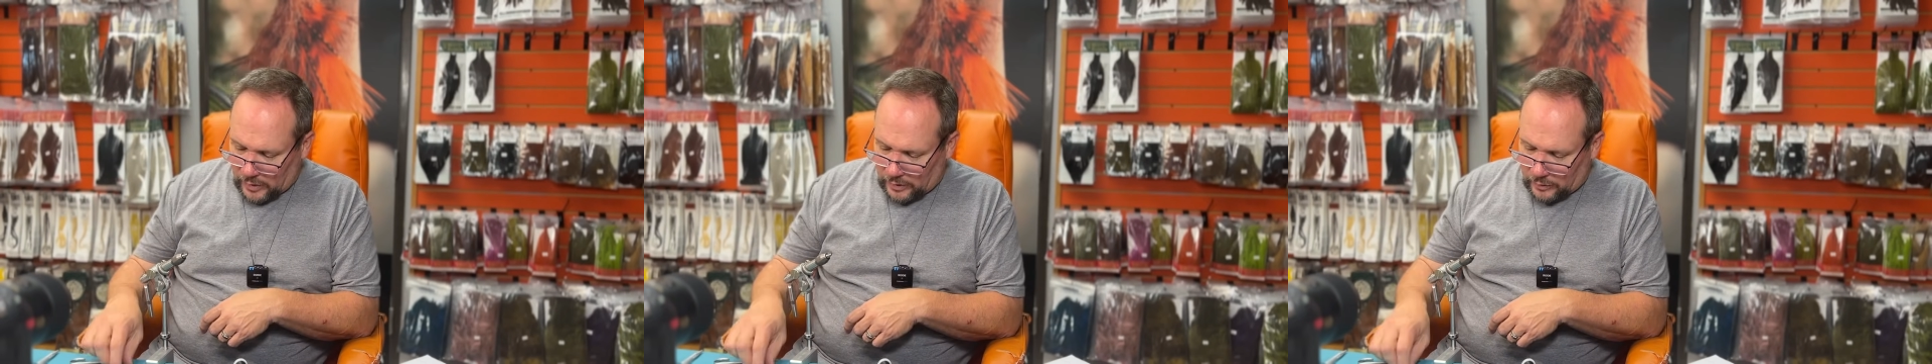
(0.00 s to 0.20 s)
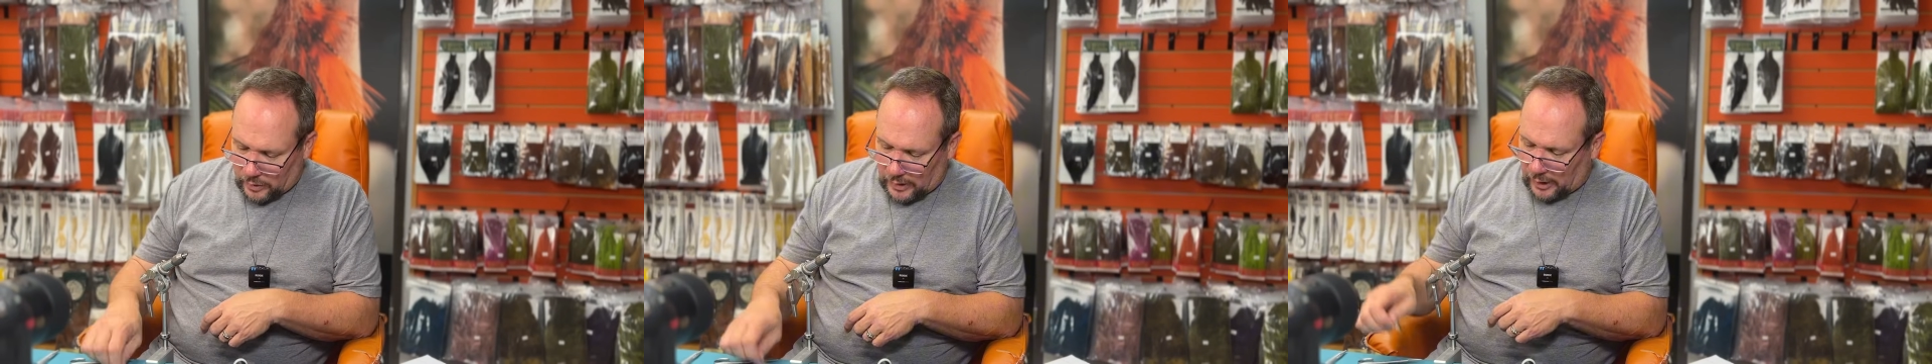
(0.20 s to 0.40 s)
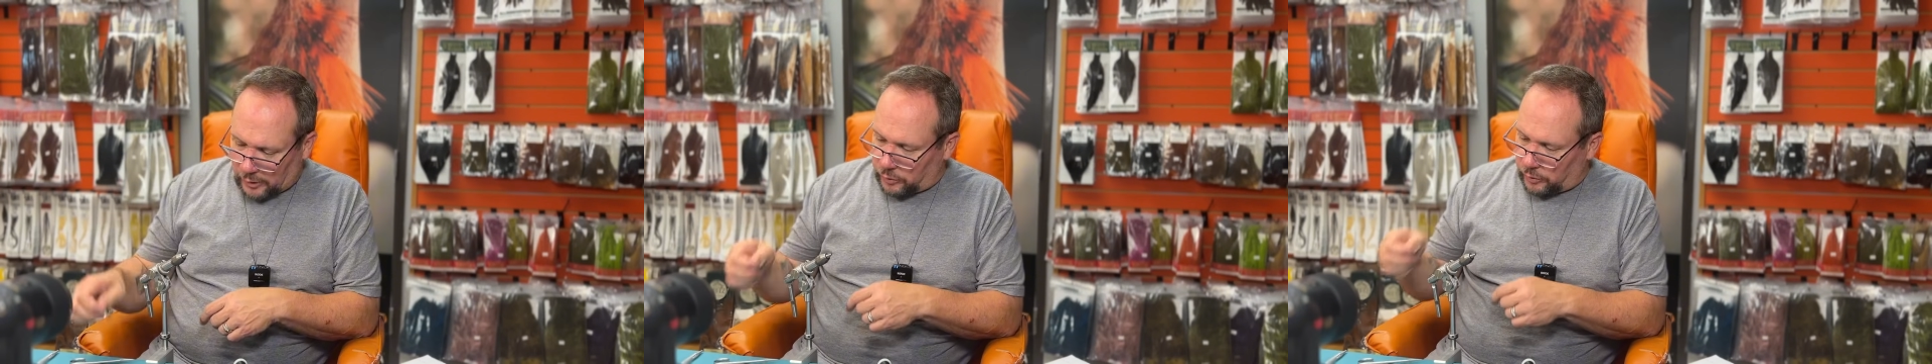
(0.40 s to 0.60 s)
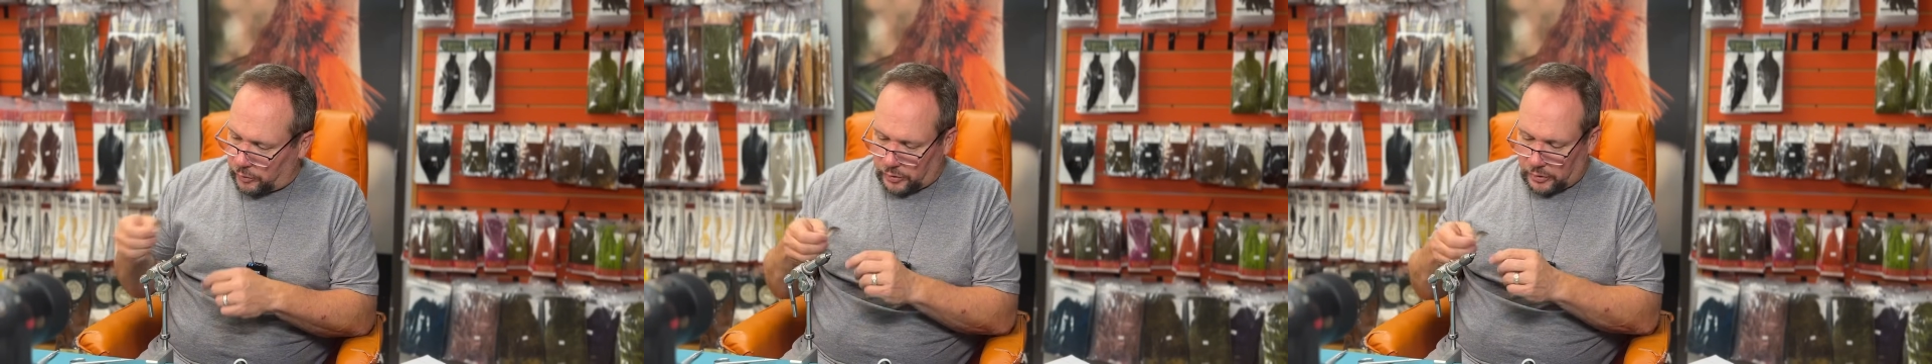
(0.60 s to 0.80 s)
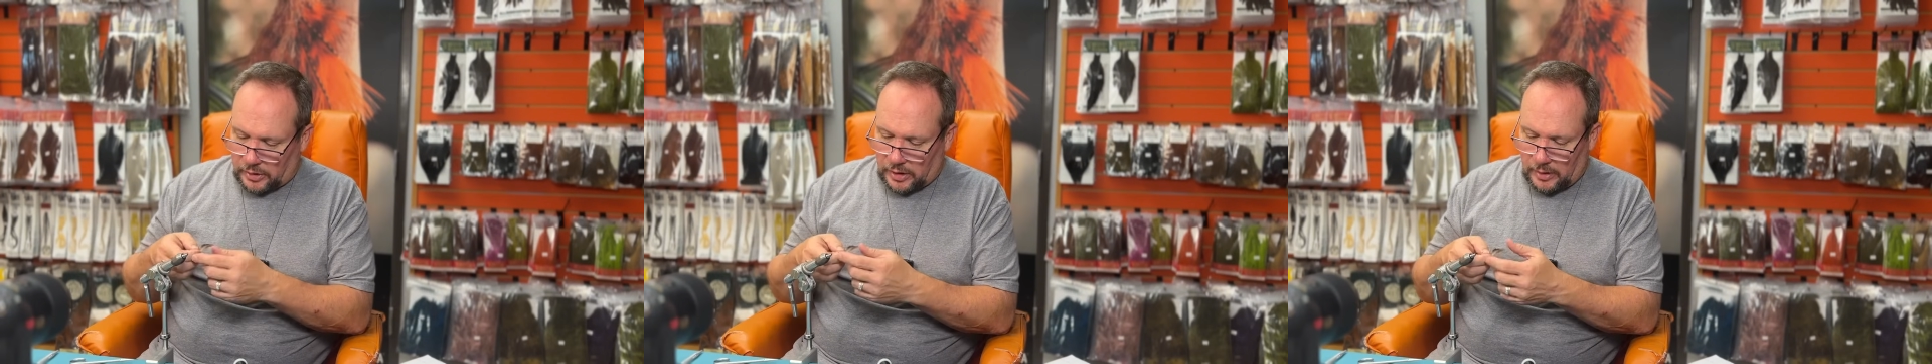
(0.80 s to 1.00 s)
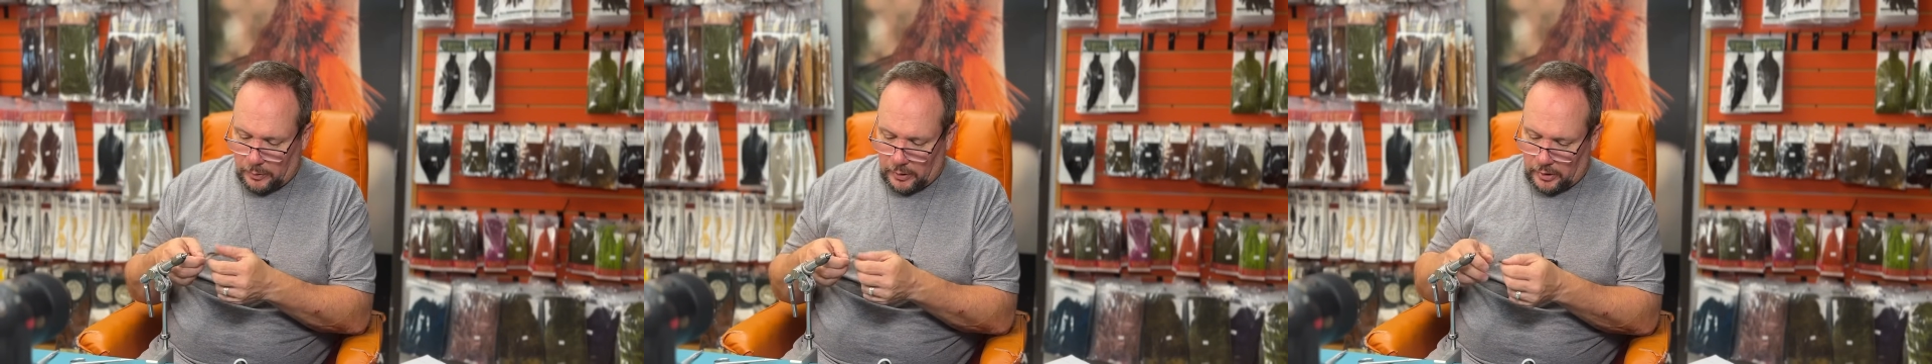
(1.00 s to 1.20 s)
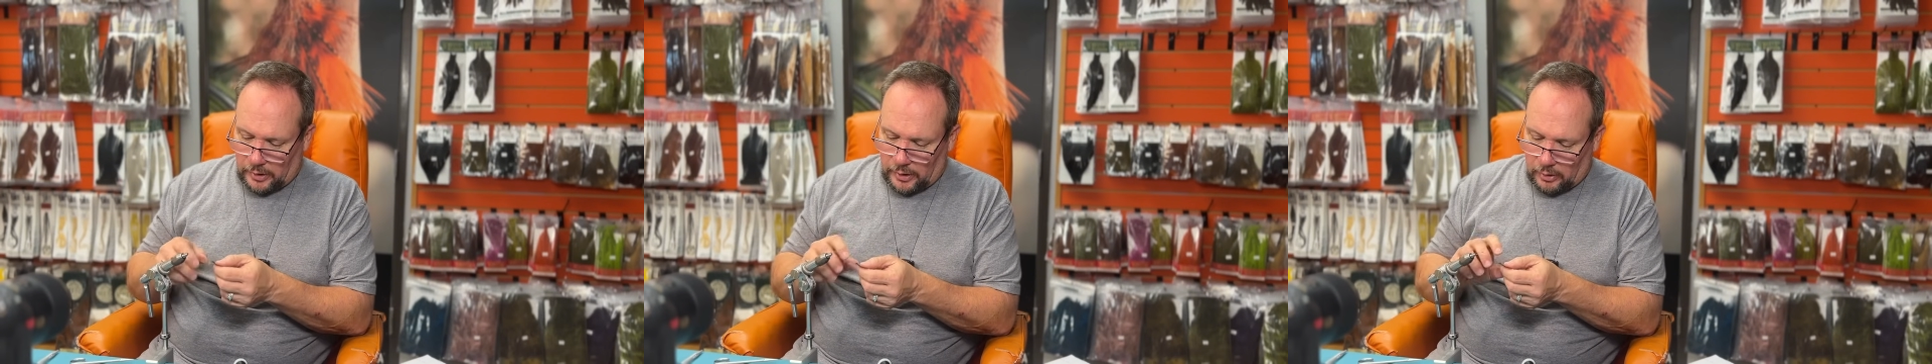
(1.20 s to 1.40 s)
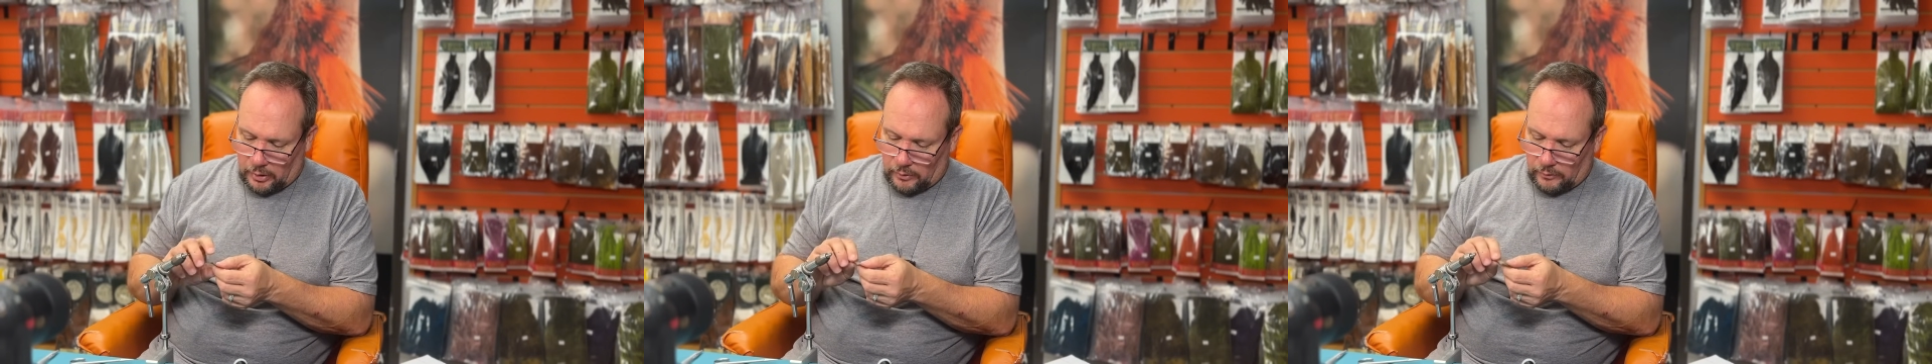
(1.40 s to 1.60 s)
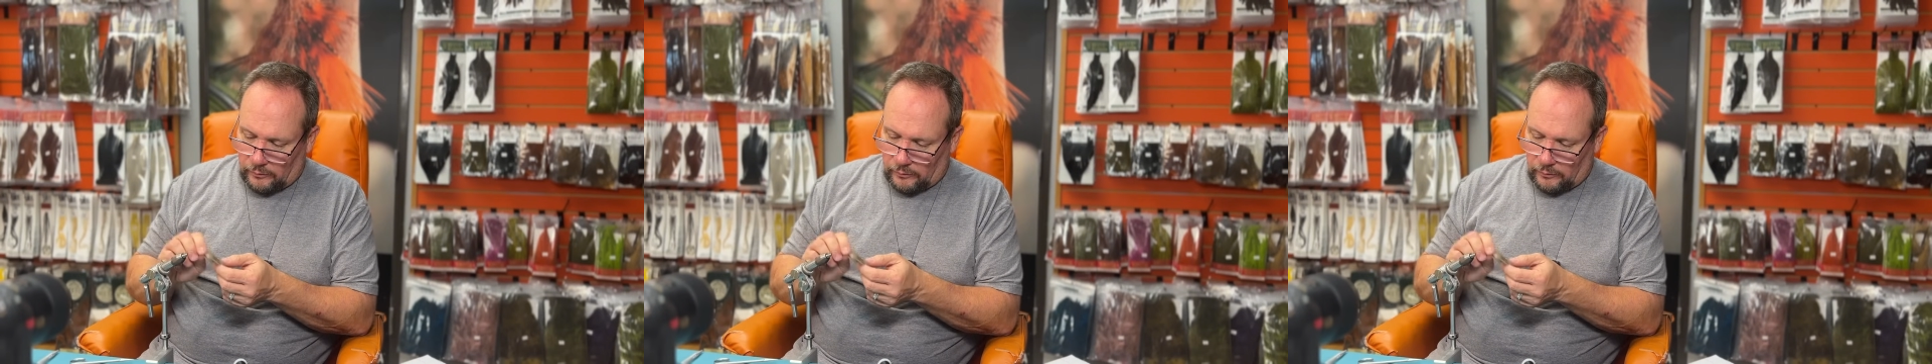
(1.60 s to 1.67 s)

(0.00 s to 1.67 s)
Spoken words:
The naturals typically are